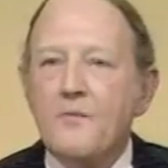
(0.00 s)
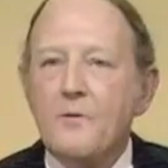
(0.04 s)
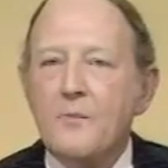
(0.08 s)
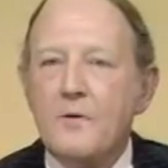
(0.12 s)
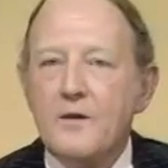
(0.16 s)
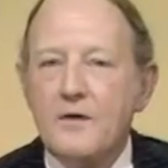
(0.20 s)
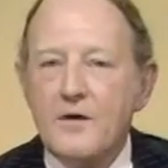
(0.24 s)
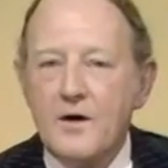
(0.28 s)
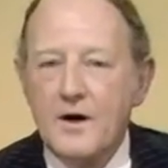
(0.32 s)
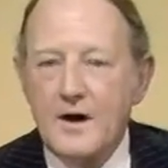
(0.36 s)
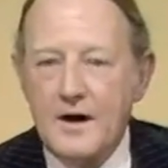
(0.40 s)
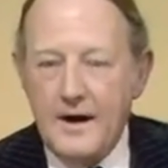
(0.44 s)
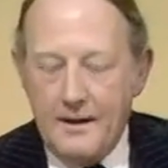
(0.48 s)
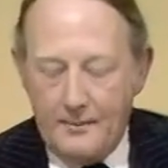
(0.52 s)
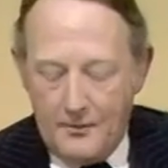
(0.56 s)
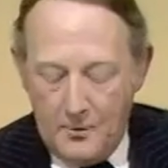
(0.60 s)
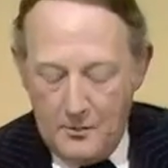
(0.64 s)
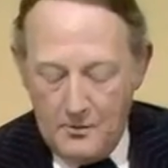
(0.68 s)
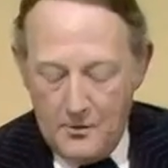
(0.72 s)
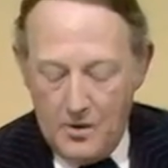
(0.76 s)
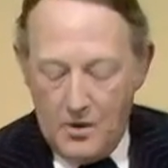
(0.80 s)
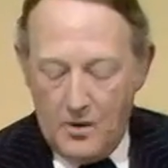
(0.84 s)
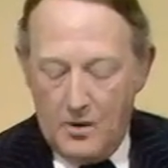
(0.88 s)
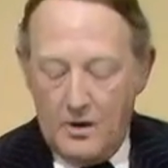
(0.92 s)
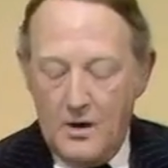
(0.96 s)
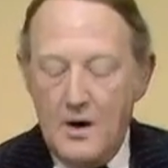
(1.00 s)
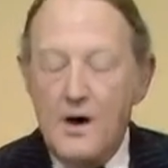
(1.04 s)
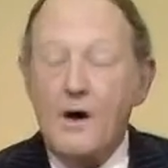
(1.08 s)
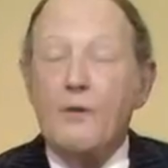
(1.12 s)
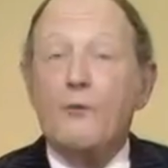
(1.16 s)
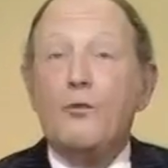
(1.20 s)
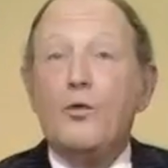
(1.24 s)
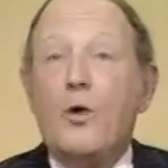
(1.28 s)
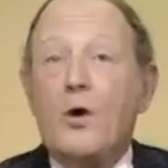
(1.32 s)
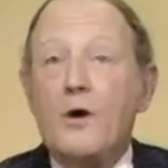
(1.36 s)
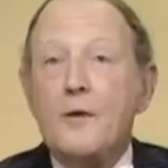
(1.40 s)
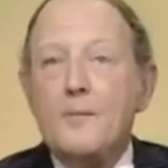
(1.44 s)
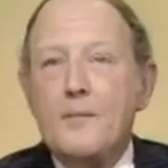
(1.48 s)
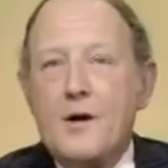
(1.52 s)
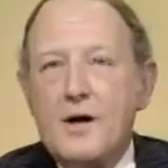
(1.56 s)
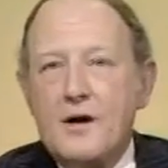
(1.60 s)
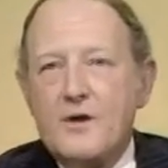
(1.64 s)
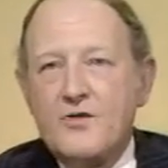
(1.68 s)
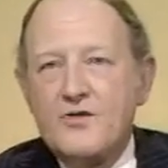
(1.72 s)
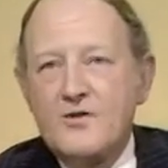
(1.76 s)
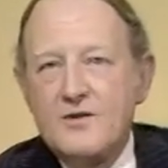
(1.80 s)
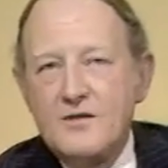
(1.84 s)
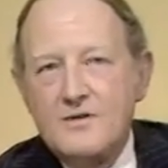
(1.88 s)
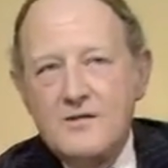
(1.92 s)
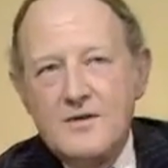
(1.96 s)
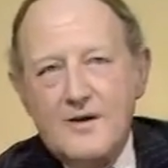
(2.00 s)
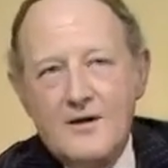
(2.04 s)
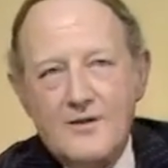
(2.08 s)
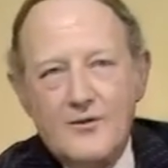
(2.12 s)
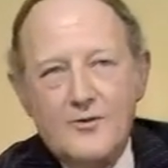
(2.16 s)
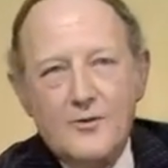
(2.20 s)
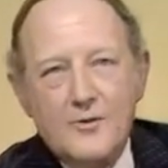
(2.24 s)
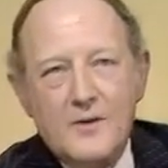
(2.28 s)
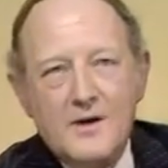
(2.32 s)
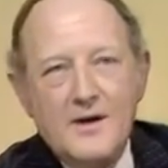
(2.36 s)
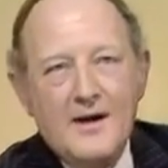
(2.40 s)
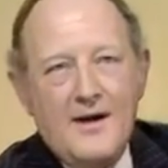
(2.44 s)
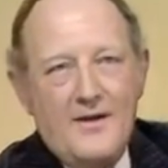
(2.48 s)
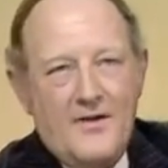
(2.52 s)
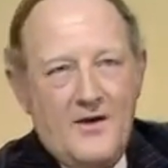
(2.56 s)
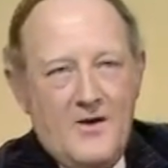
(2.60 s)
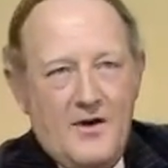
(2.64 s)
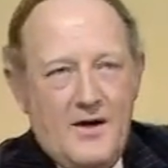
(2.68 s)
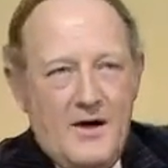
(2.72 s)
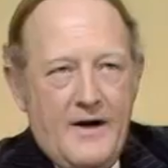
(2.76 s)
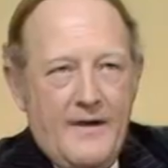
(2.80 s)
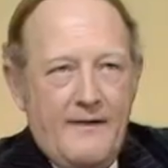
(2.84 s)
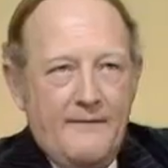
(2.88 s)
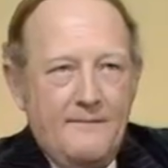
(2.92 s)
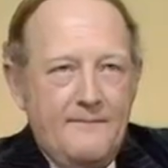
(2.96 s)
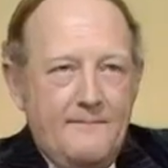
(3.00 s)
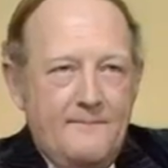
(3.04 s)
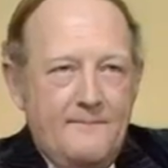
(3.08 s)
We've got a couple more. Roy Marsden tells you another now.